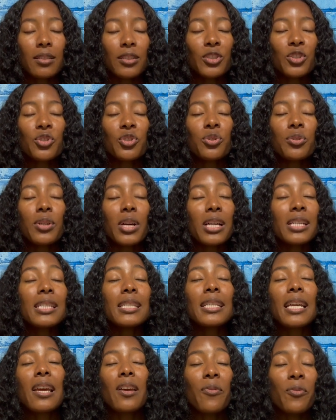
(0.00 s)
Trust
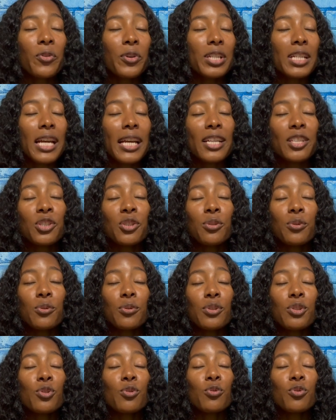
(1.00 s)
every day.
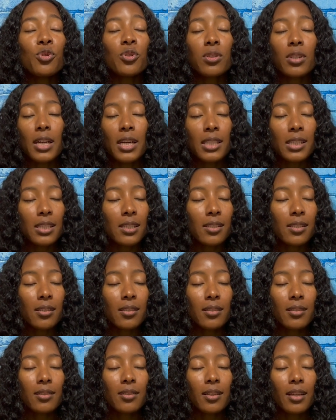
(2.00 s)
Choose to trust
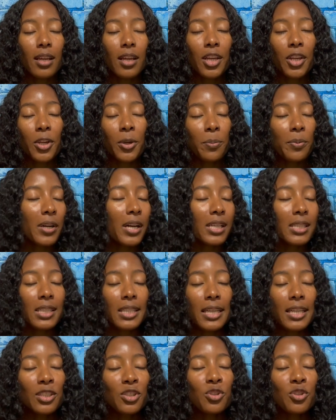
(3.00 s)
in your process.